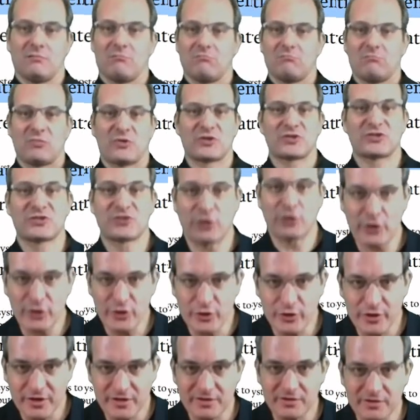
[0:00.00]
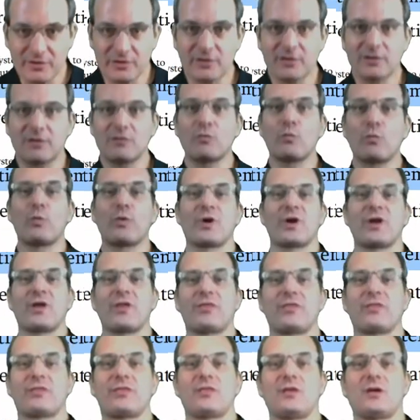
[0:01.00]
circuit
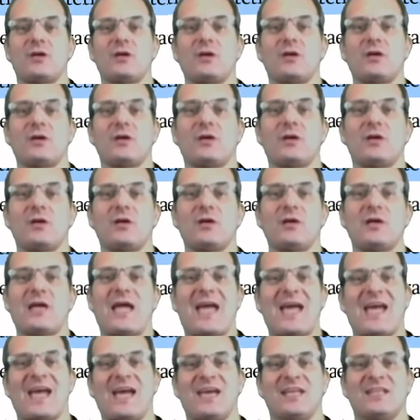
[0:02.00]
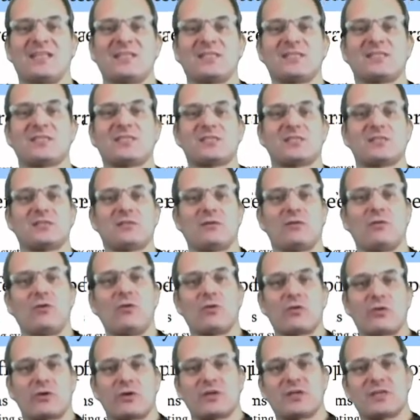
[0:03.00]
with ands,
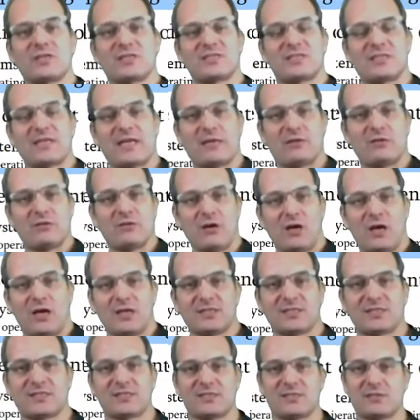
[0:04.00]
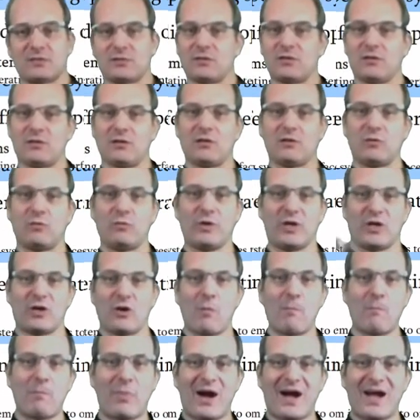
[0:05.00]
ors, and nots. We
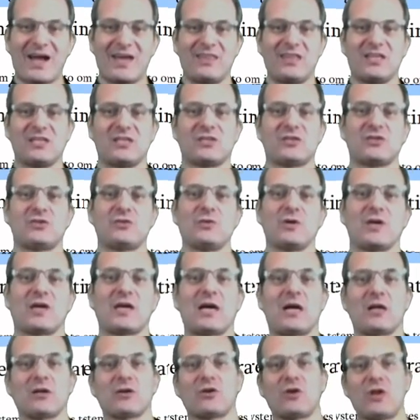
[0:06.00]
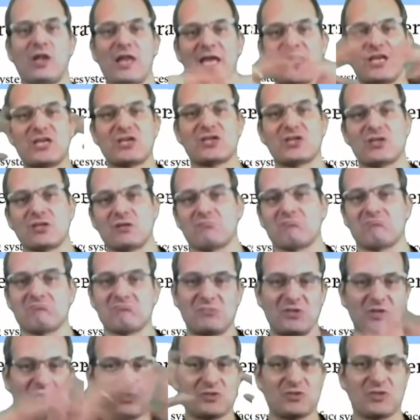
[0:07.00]
combined it to a calculation
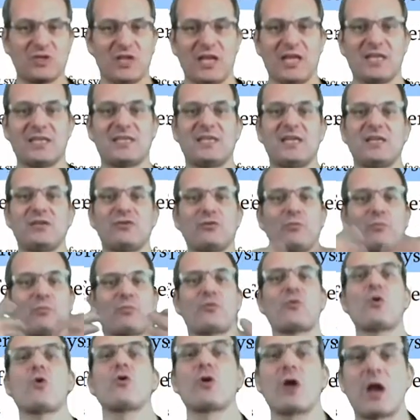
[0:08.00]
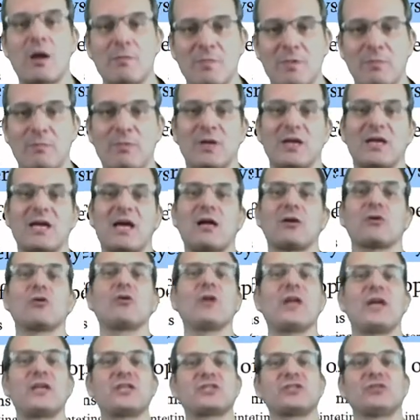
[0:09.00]
utility, to a programmable
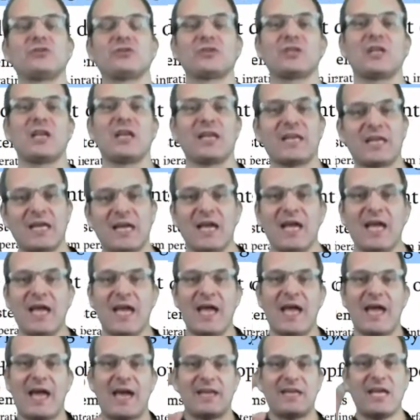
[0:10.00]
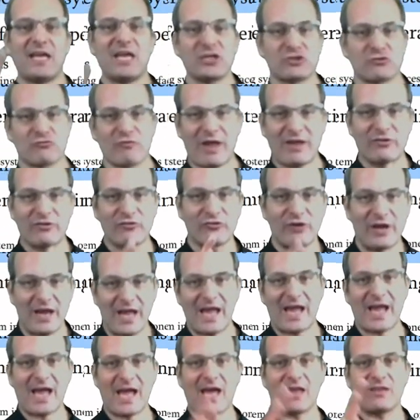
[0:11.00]
calculation utility, and each vendor
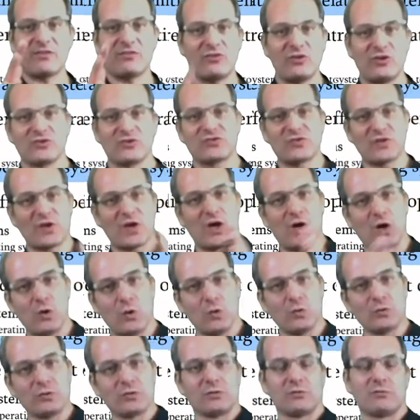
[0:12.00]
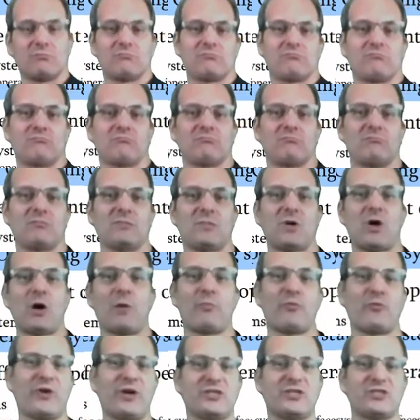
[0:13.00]
had his own
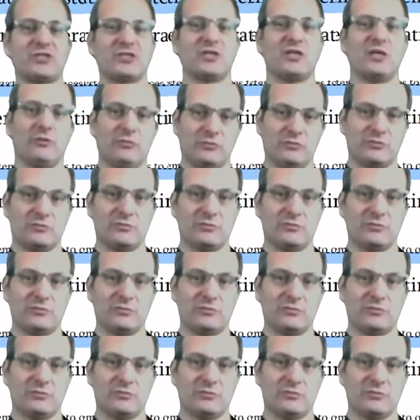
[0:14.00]
operation codes,